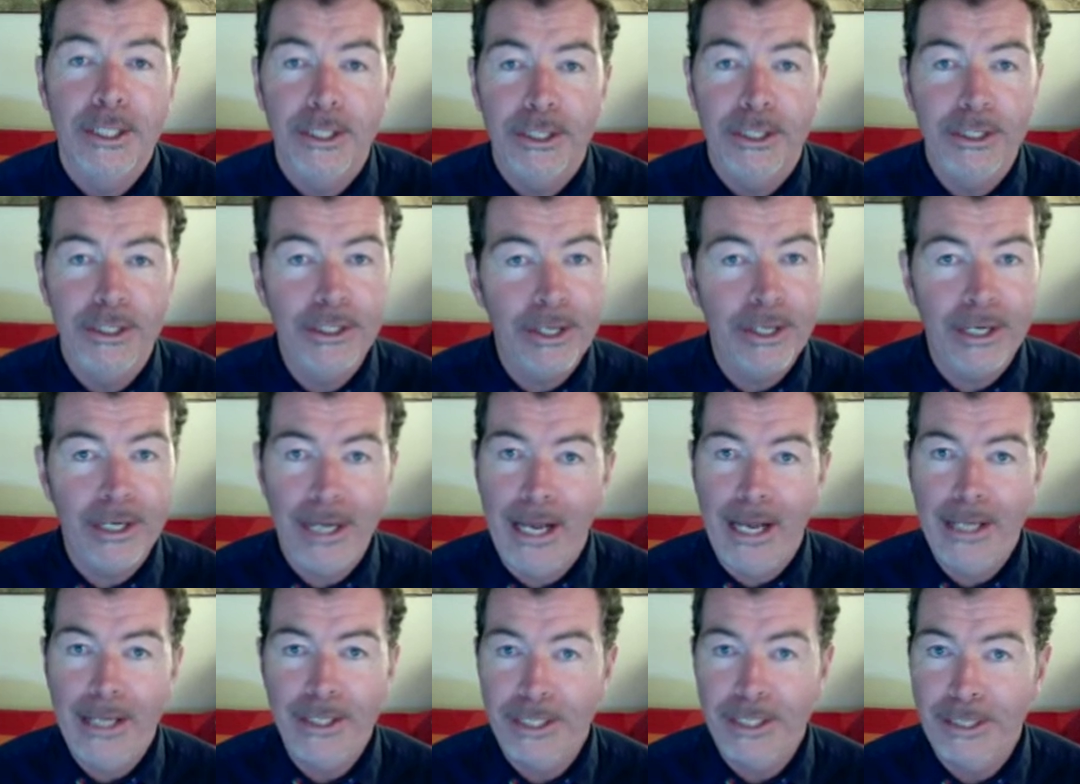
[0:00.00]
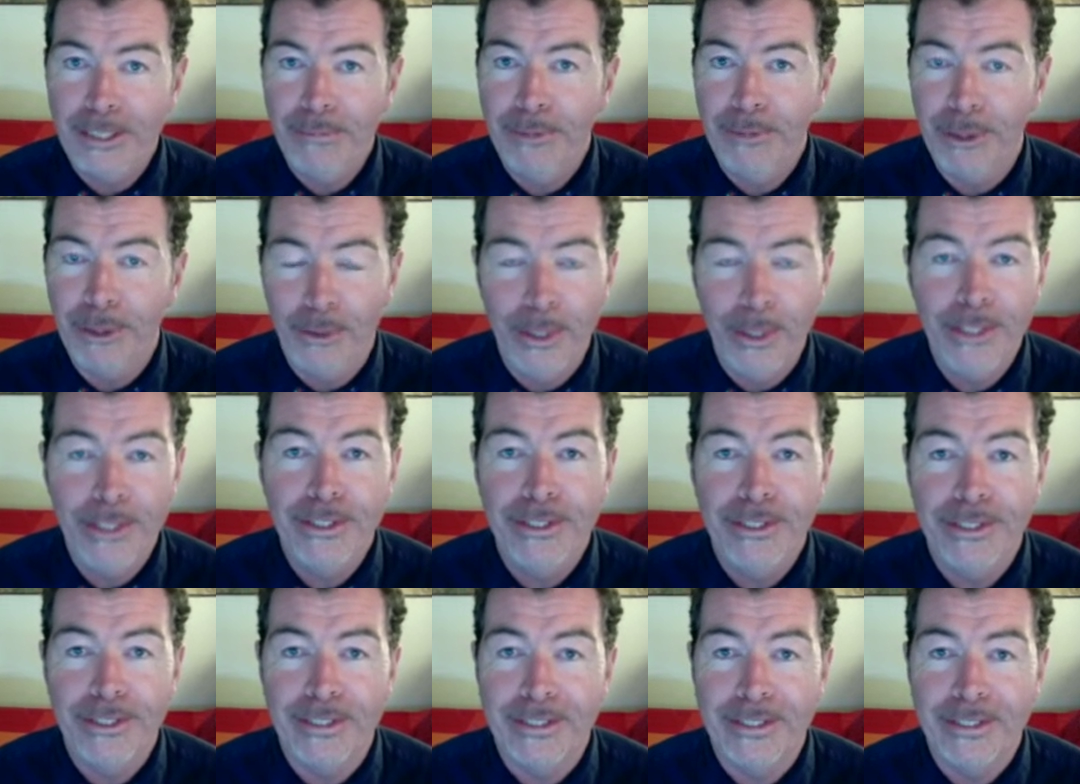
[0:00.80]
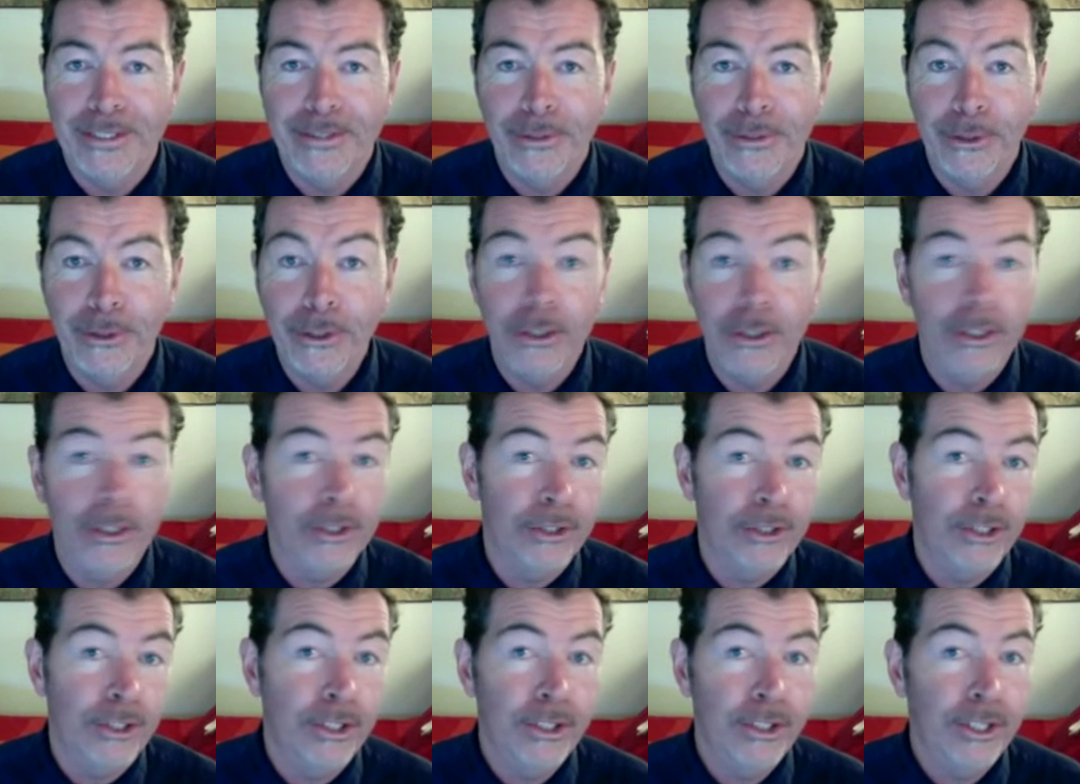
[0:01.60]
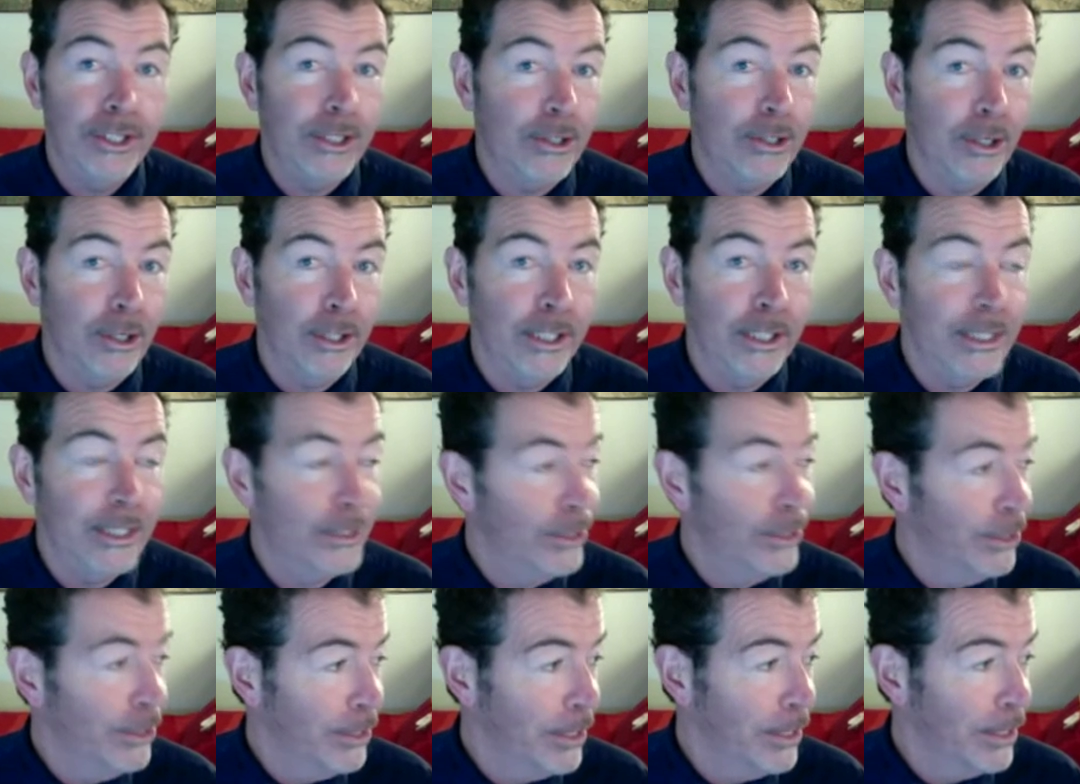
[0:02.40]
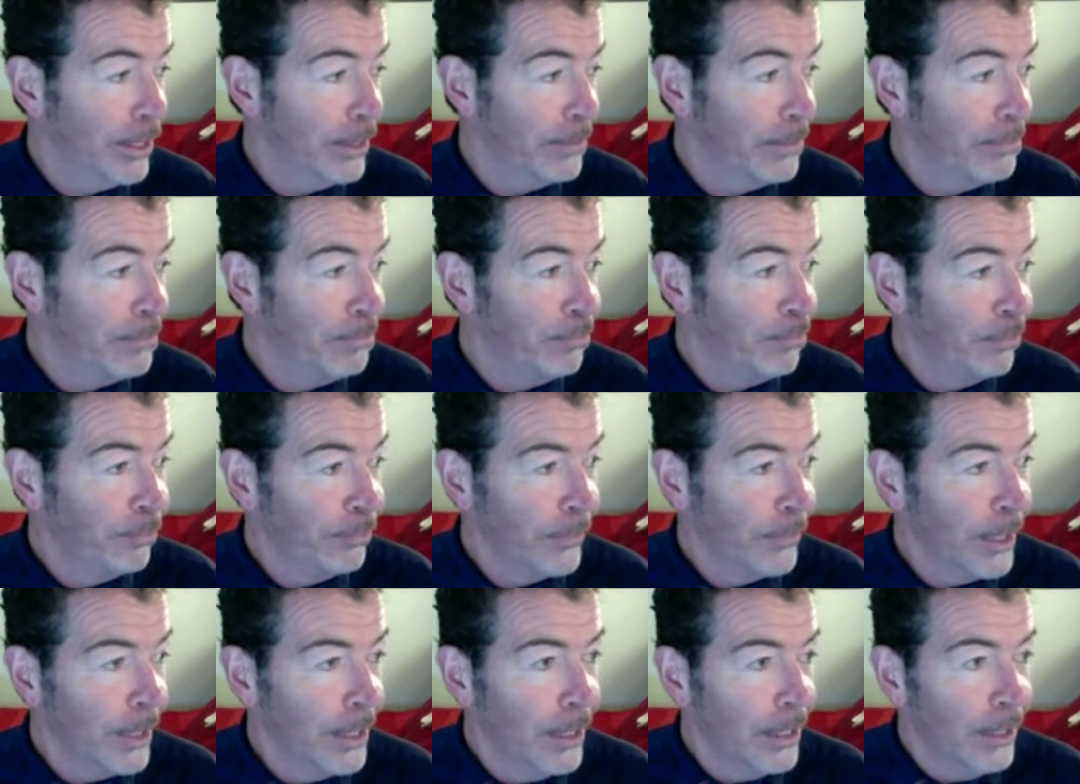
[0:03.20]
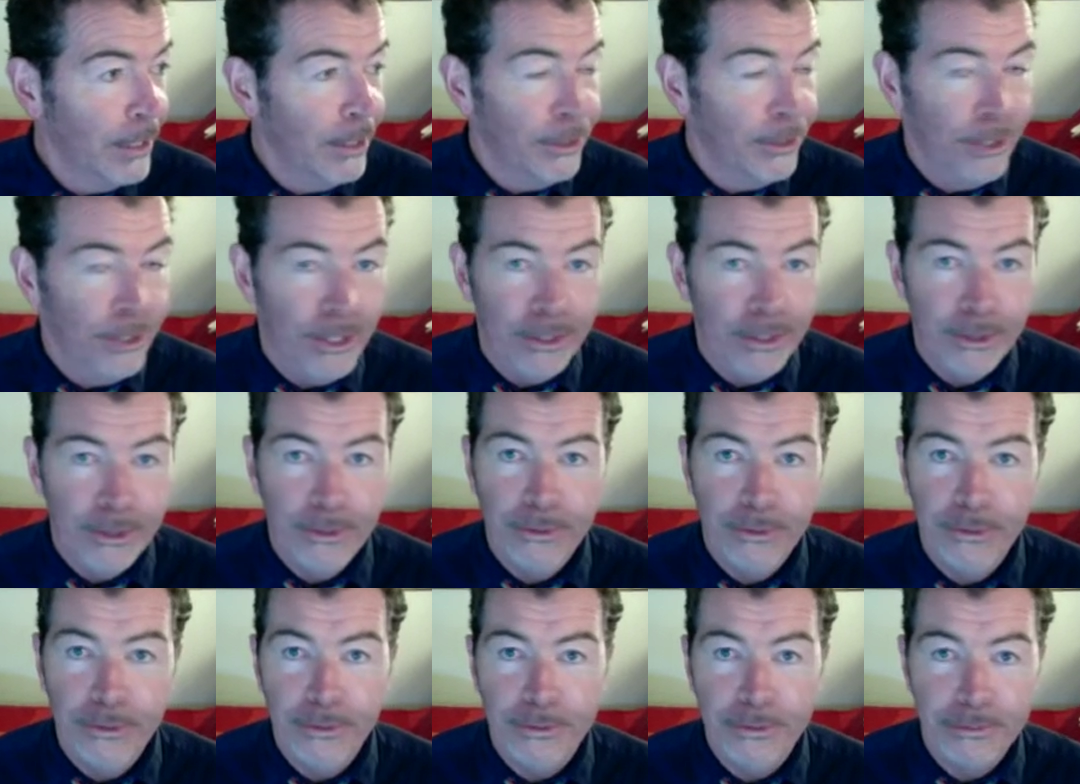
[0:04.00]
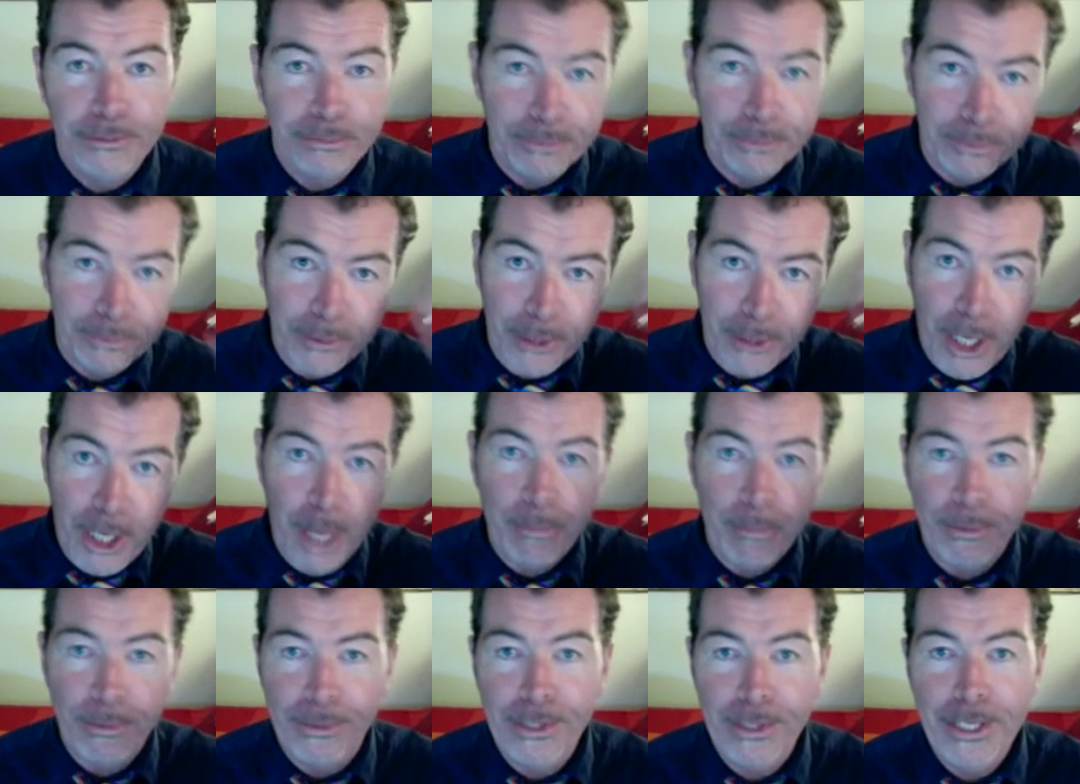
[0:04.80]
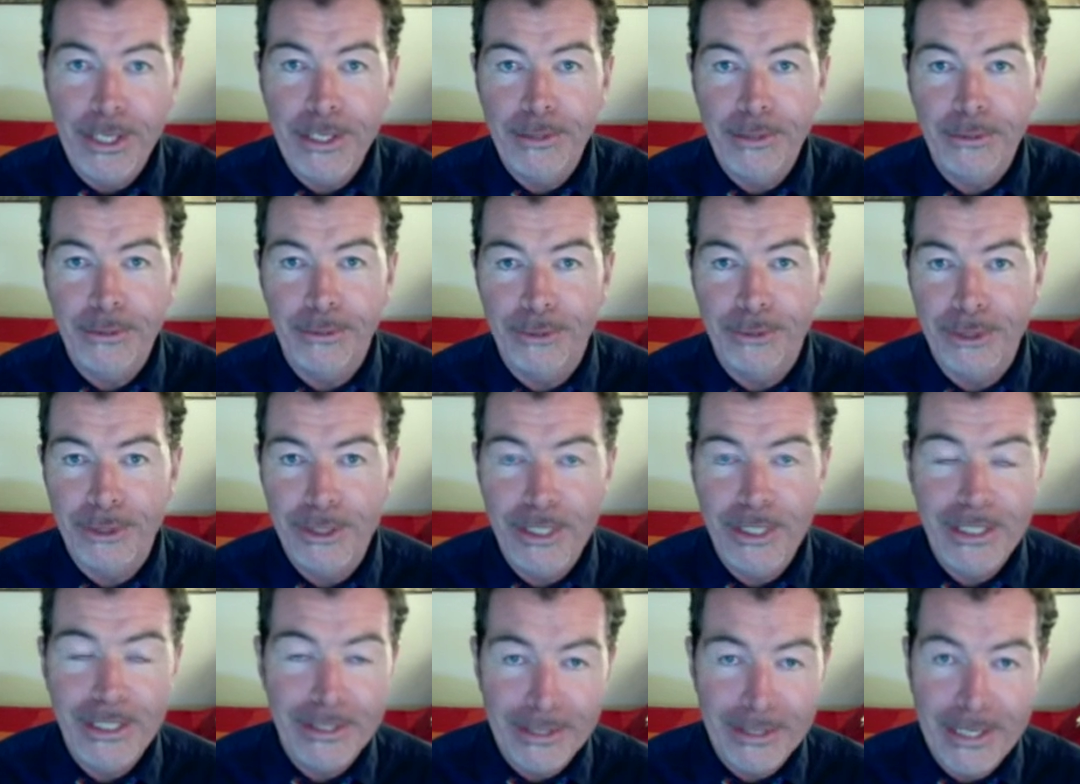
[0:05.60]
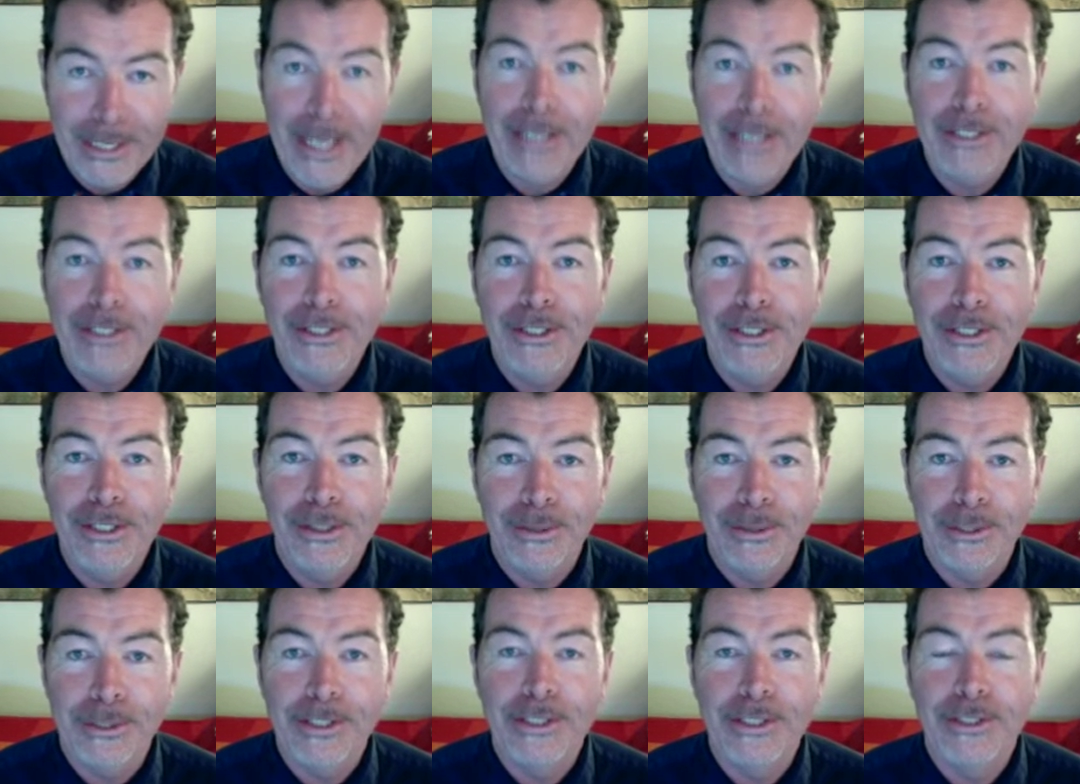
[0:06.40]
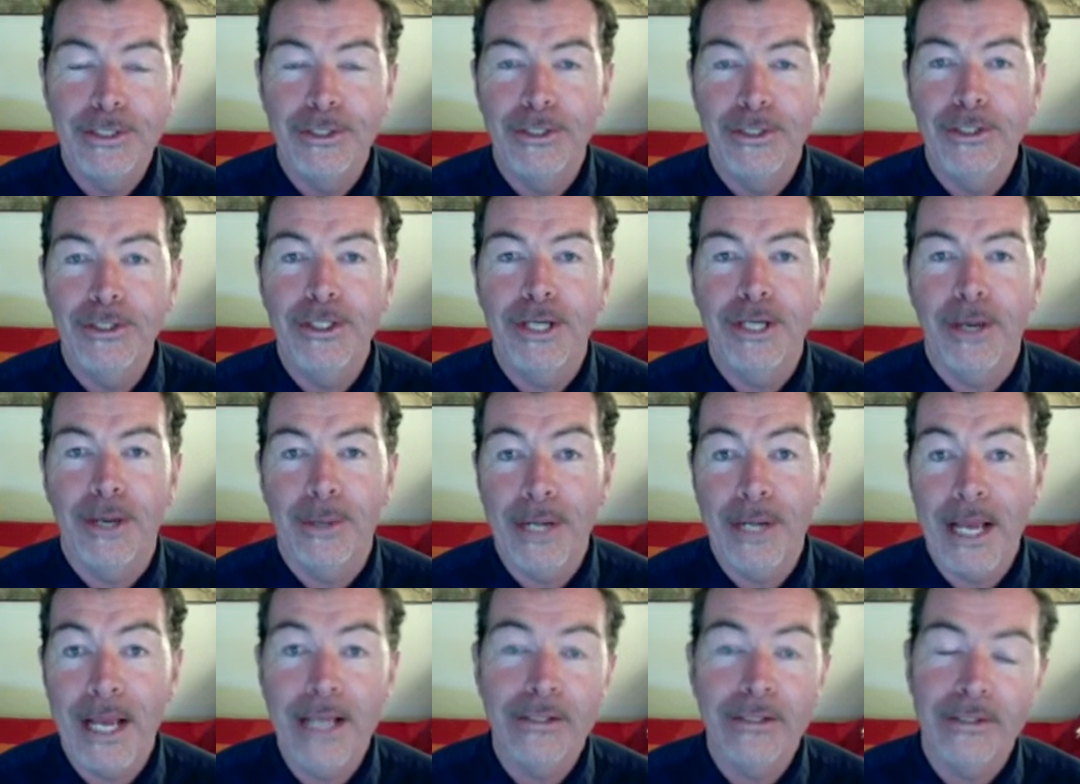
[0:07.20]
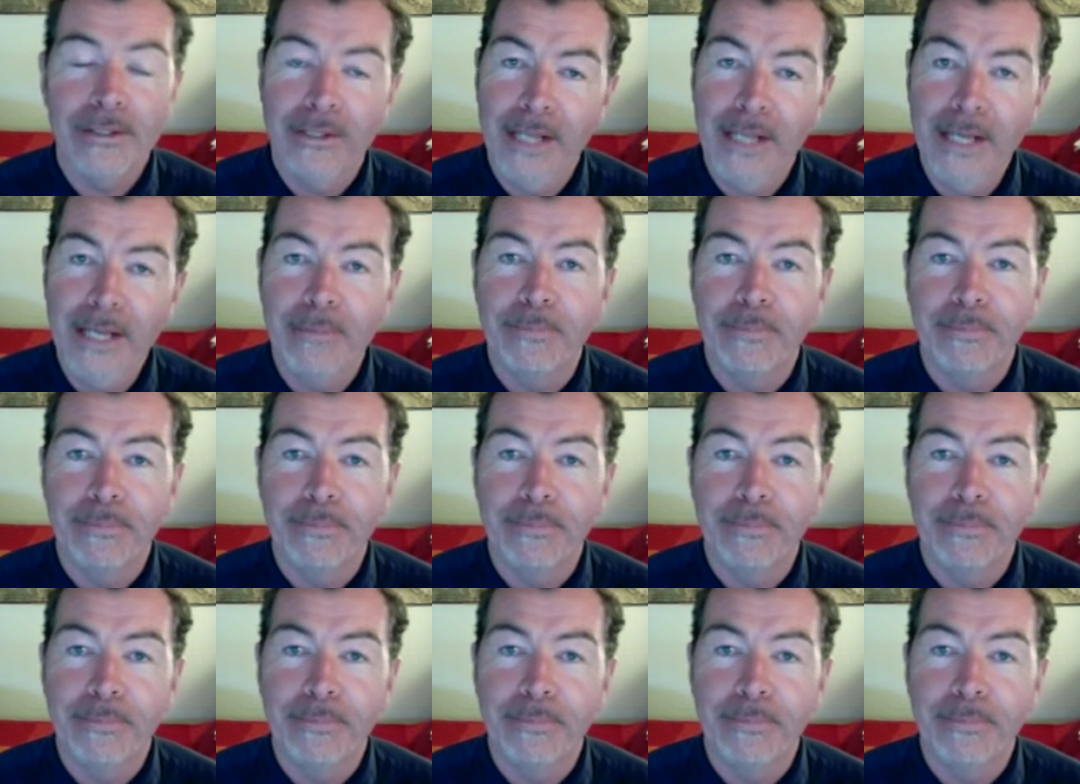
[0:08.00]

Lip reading: you got to ask him the question, or you got to turn to your colleagues in the digital hypothetical seat next to you in this studio and ask them.